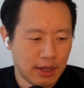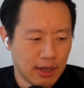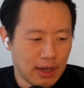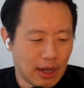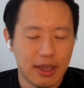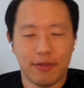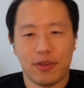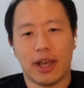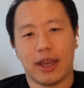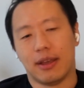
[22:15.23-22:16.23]
I think
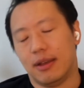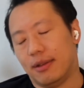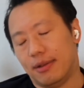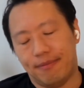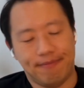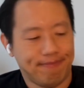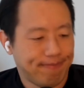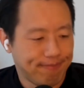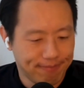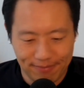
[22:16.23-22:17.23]

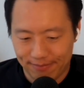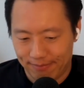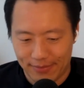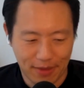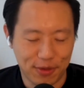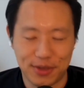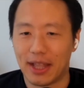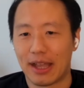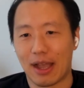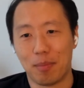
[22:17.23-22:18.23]
if you
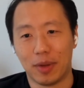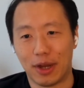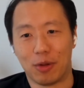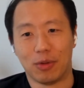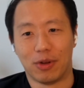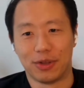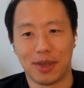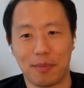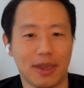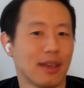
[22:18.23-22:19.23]
sell a company or
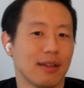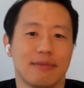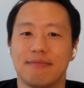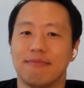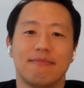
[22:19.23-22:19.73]
something,